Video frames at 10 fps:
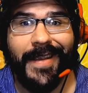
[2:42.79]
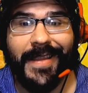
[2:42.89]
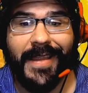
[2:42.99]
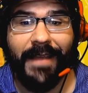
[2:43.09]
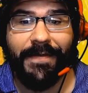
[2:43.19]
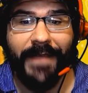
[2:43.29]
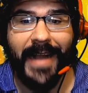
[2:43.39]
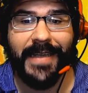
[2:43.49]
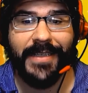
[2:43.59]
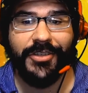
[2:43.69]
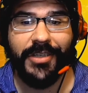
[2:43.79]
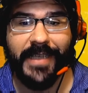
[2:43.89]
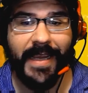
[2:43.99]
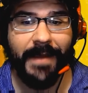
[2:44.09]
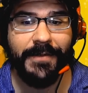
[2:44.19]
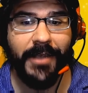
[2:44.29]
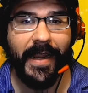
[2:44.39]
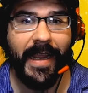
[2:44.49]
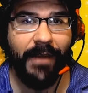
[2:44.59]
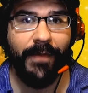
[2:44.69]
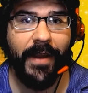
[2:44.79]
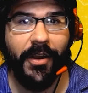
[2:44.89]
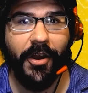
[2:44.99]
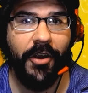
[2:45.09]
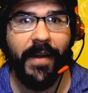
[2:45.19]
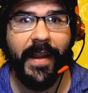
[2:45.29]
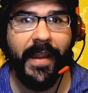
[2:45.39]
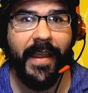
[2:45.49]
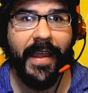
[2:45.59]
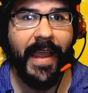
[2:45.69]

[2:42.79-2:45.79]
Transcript: the effect just keeps on getting reoccurring